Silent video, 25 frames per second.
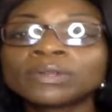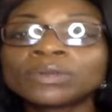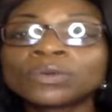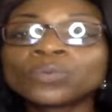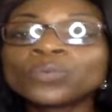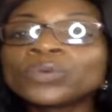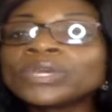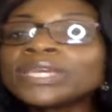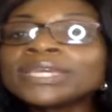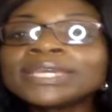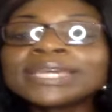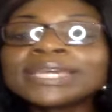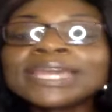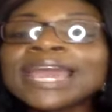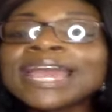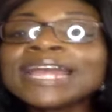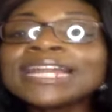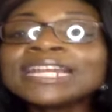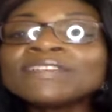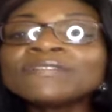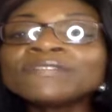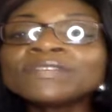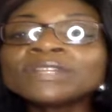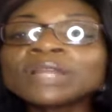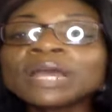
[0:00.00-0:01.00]
We
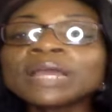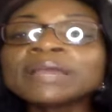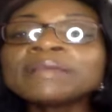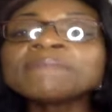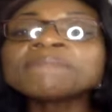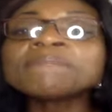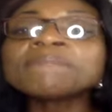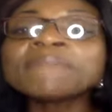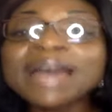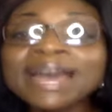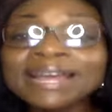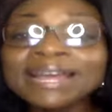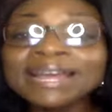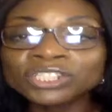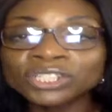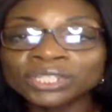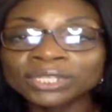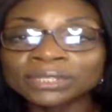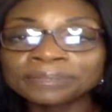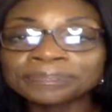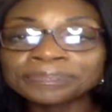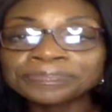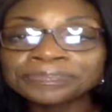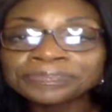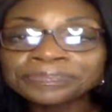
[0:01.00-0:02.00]
can't even
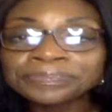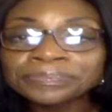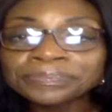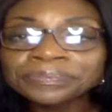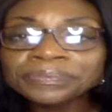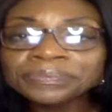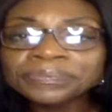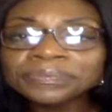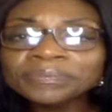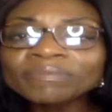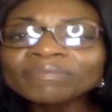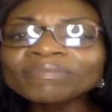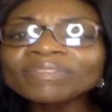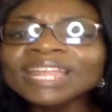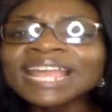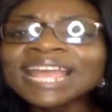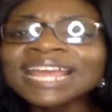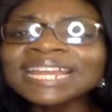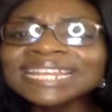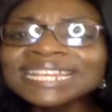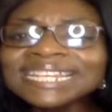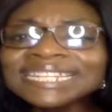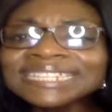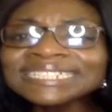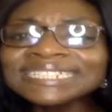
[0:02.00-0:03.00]
imagine.
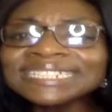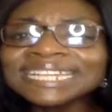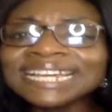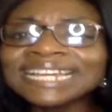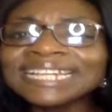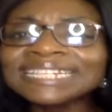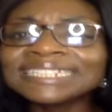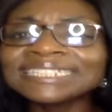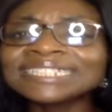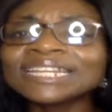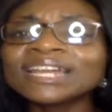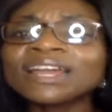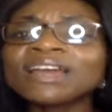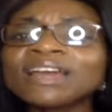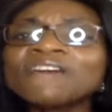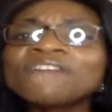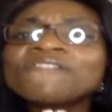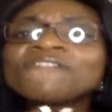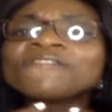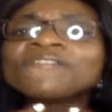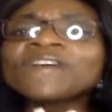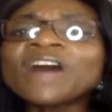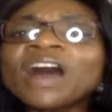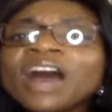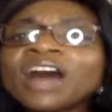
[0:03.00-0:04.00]
And he says,
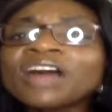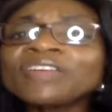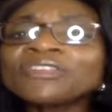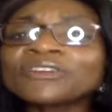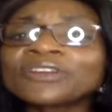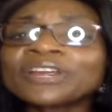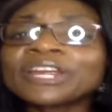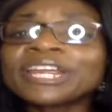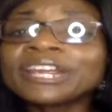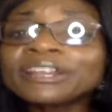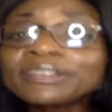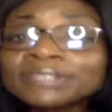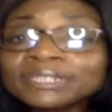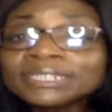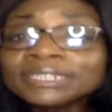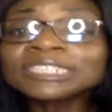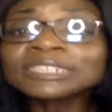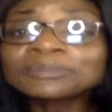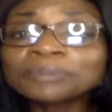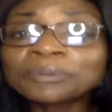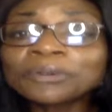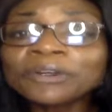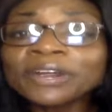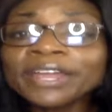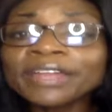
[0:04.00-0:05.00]
"Father, here's
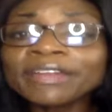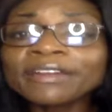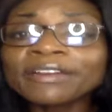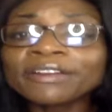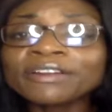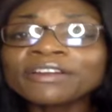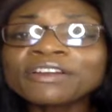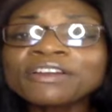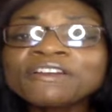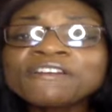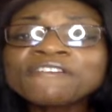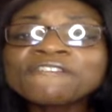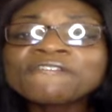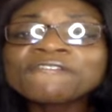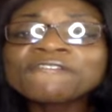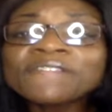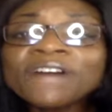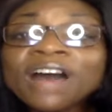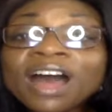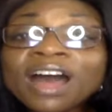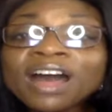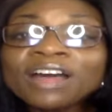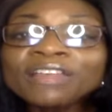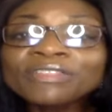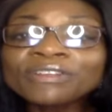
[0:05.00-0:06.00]
his prayer.
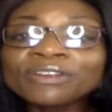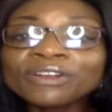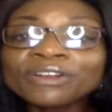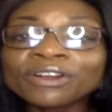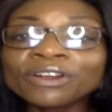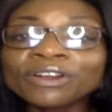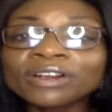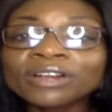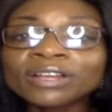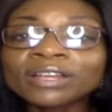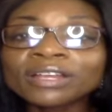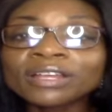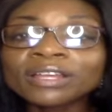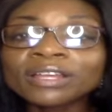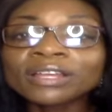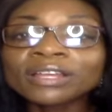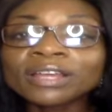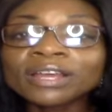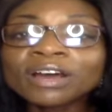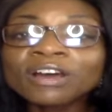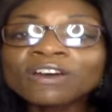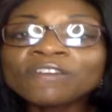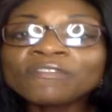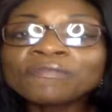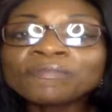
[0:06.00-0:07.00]
Father."
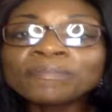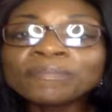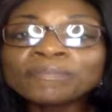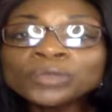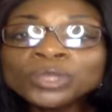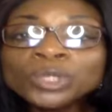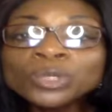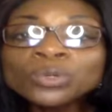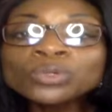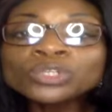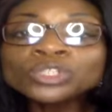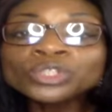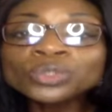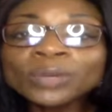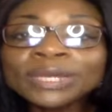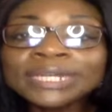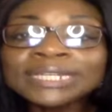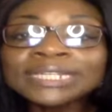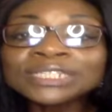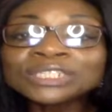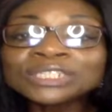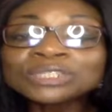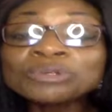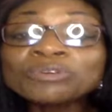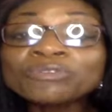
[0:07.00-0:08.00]
Of Luke
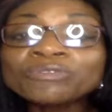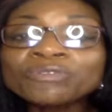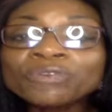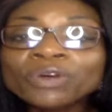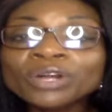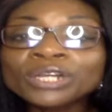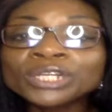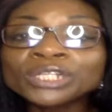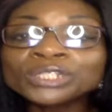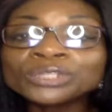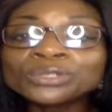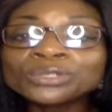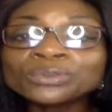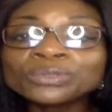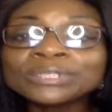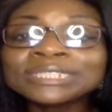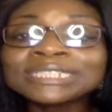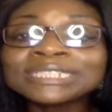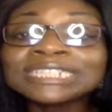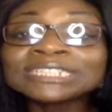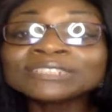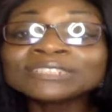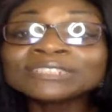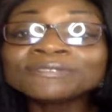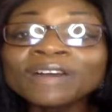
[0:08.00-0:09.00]
22 42, he
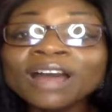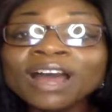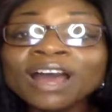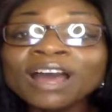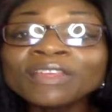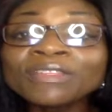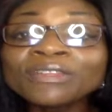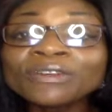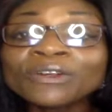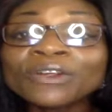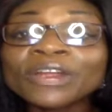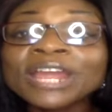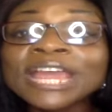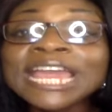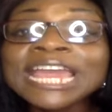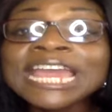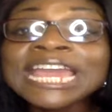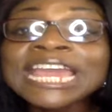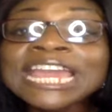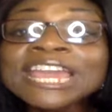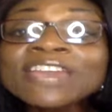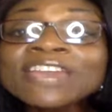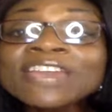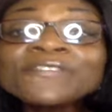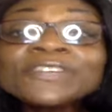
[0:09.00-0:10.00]
says, Father,
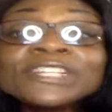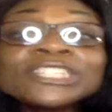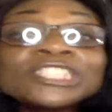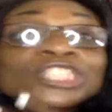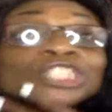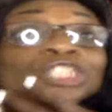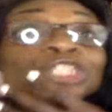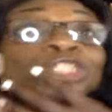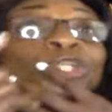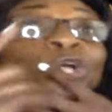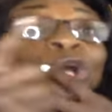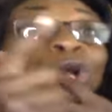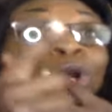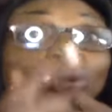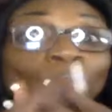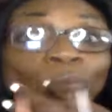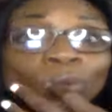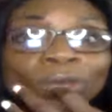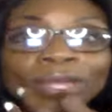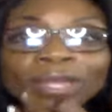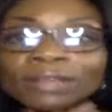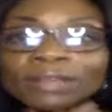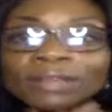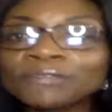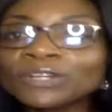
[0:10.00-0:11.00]
if it's your
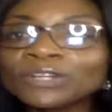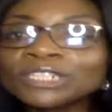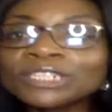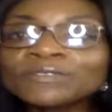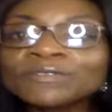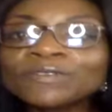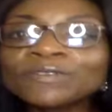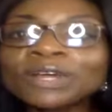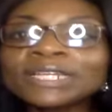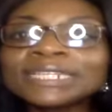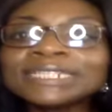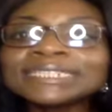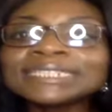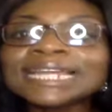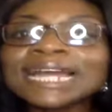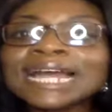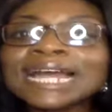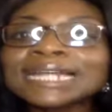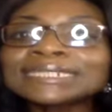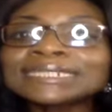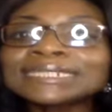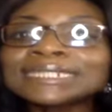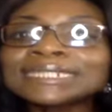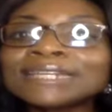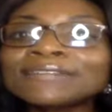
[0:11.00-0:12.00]
will, first of all, he's
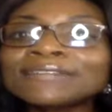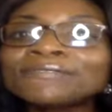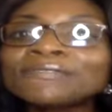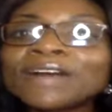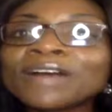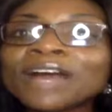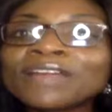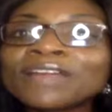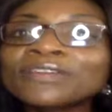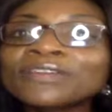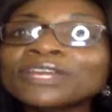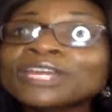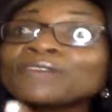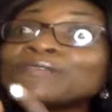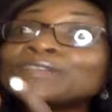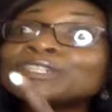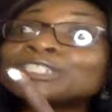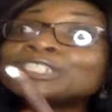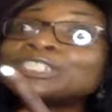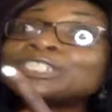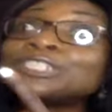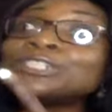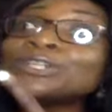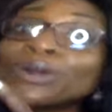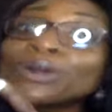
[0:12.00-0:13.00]
asking, Father, if
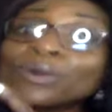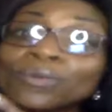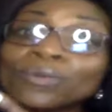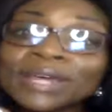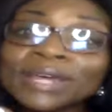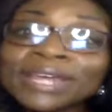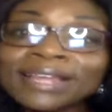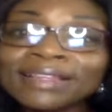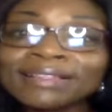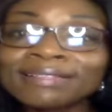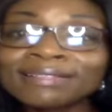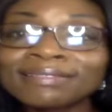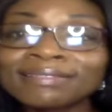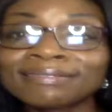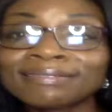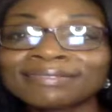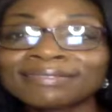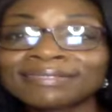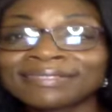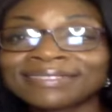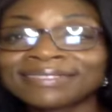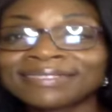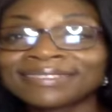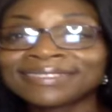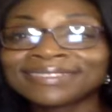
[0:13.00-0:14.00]
it's your will,
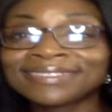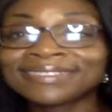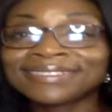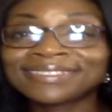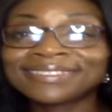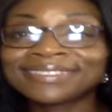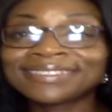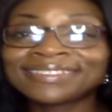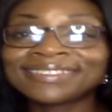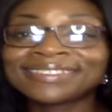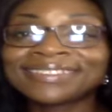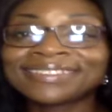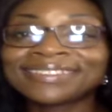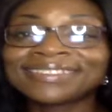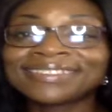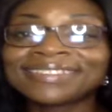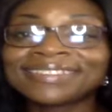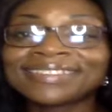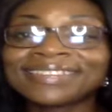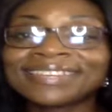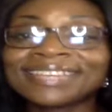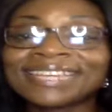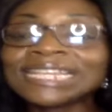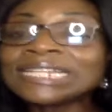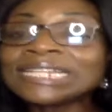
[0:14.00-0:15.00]

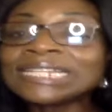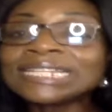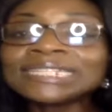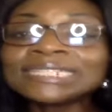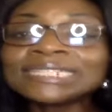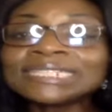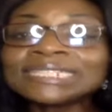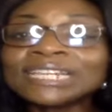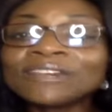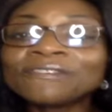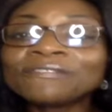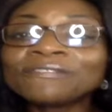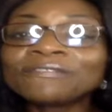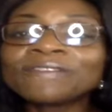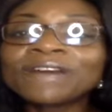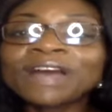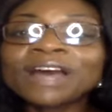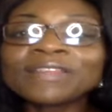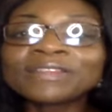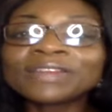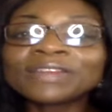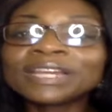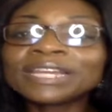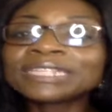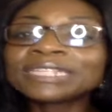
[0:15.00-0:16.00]
he didn't say,
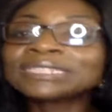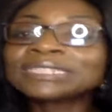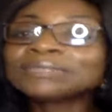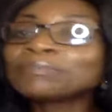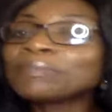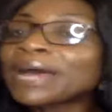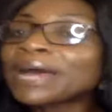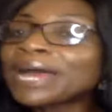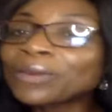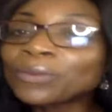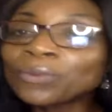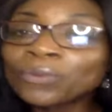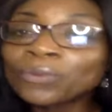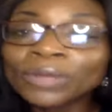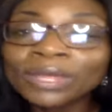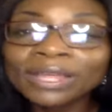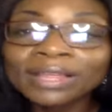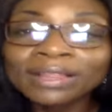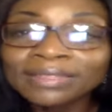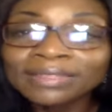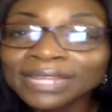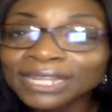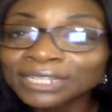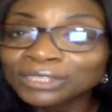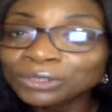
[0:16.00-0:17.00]
Father, it's my
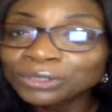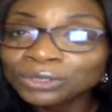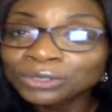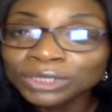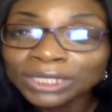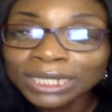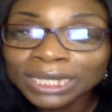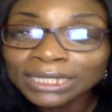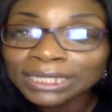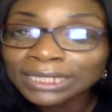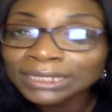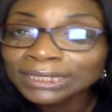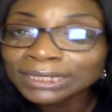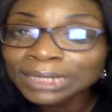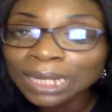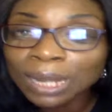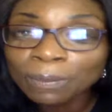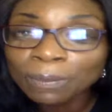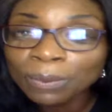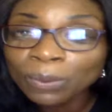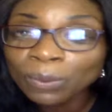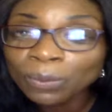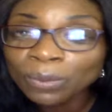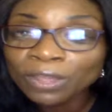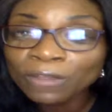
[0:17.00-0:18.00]
will that you take this
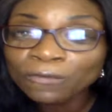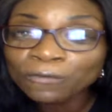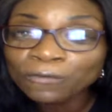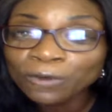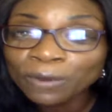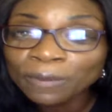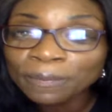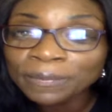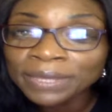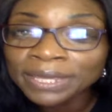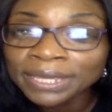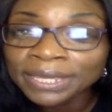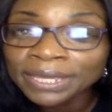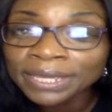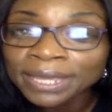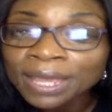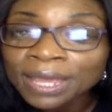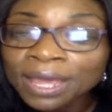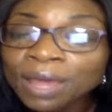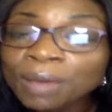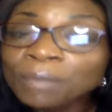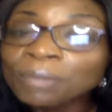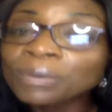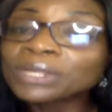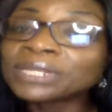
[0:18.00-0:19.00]
cup away from me,
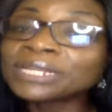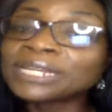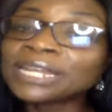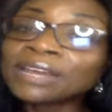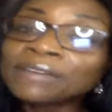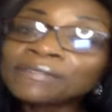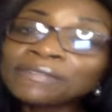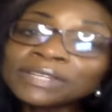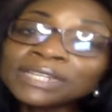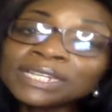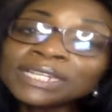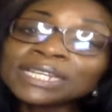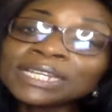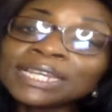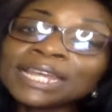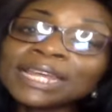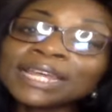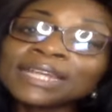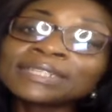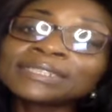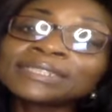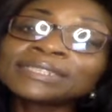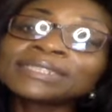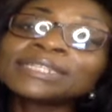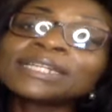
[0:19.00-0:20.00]
but
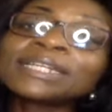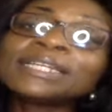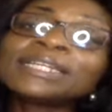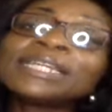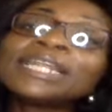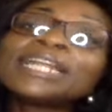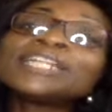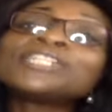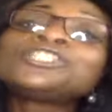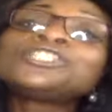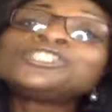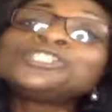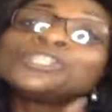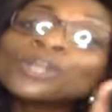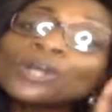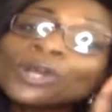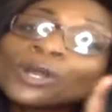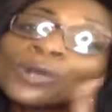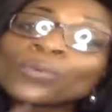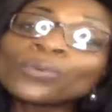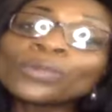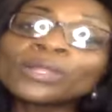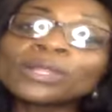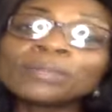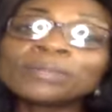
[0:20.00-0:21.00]
nevertheless, let
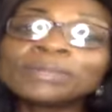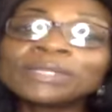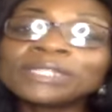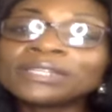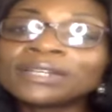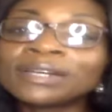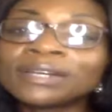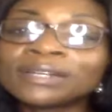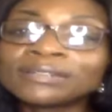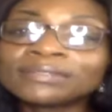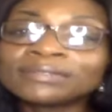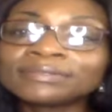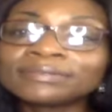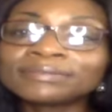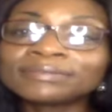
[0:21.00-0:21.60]
your will be done.